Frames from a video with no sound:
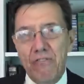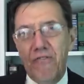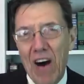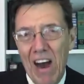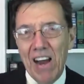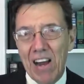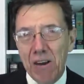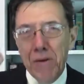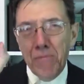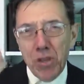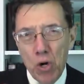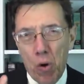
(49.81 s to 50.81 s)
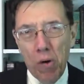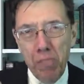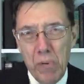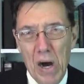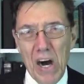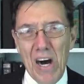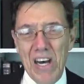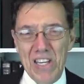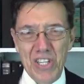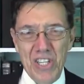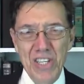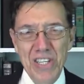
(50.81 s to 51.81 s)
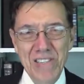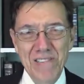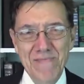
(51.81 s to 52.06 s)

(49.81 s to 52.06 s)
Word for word: Fire your boss.